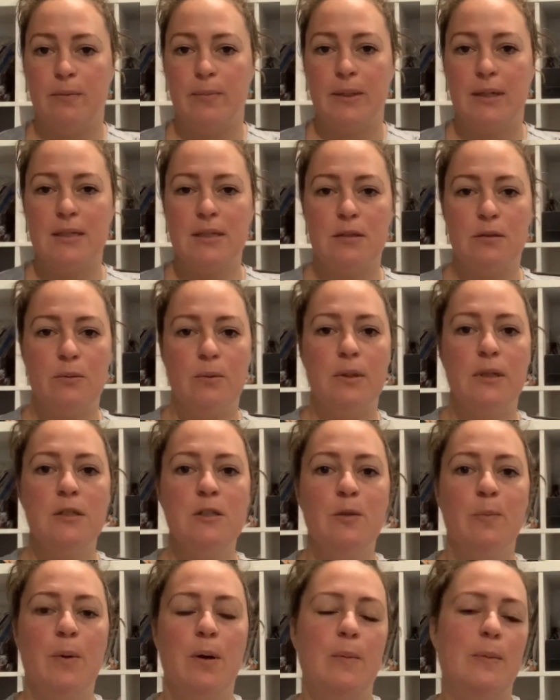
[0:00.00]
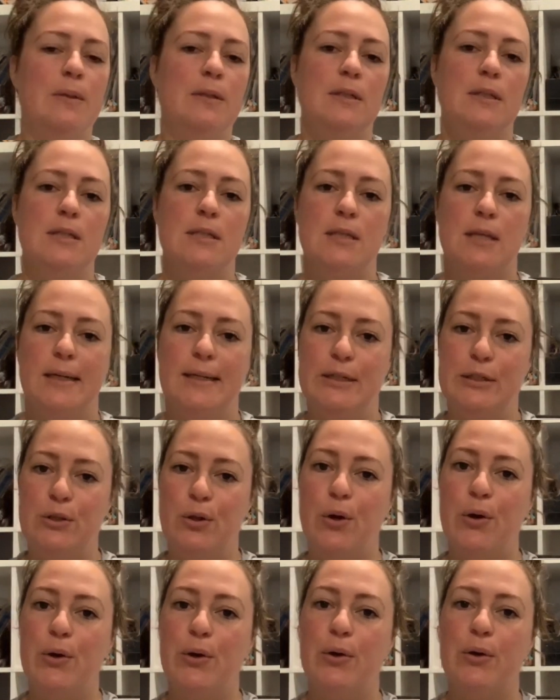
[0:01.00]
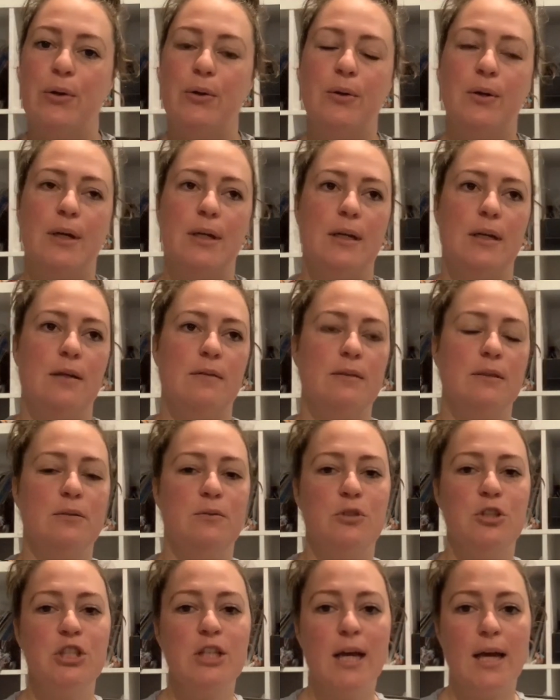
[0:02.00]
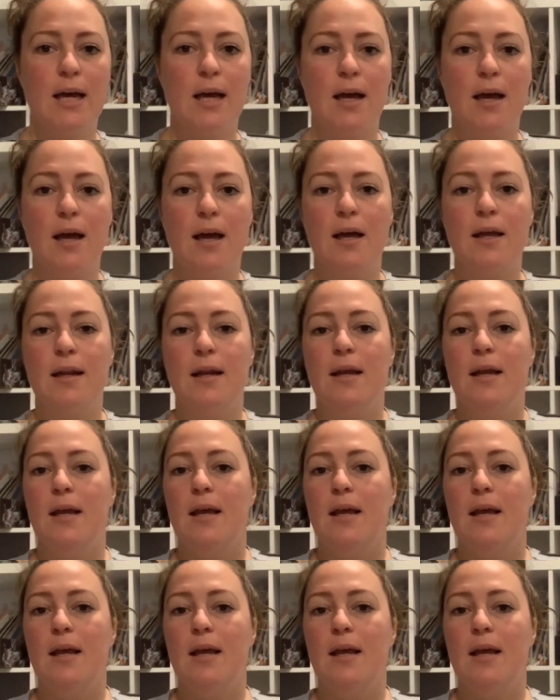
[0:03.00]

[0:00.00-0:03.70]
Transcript: but I still wanted to pop on and say hello and have a little chat